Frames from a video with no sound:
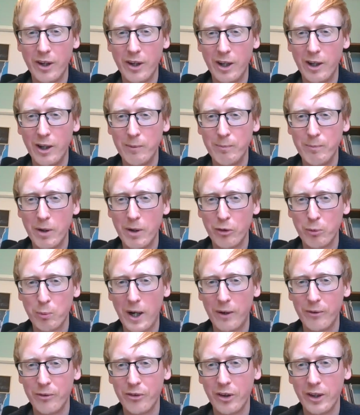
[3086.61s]
um, as
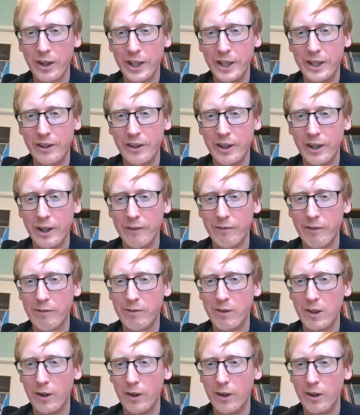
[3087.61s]
well so that you can kind of
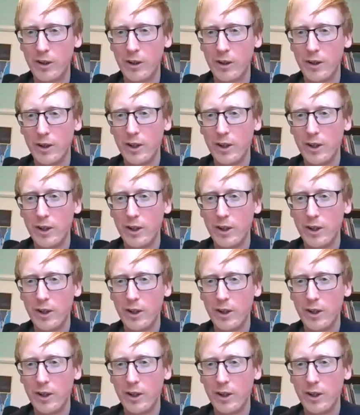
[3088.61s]
have a look.